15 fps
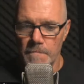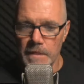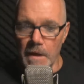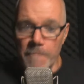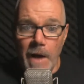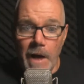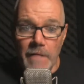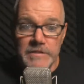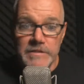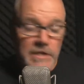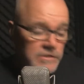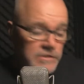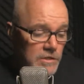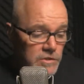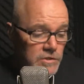A
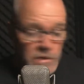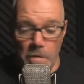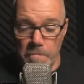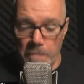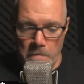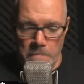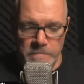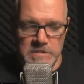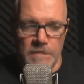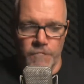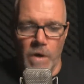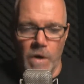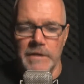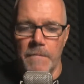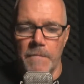politician's sole purpose of
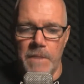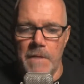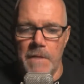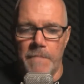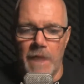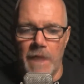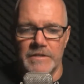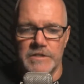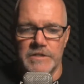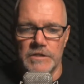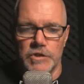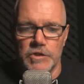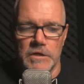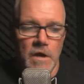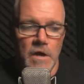wanting to be a
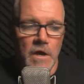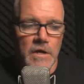politician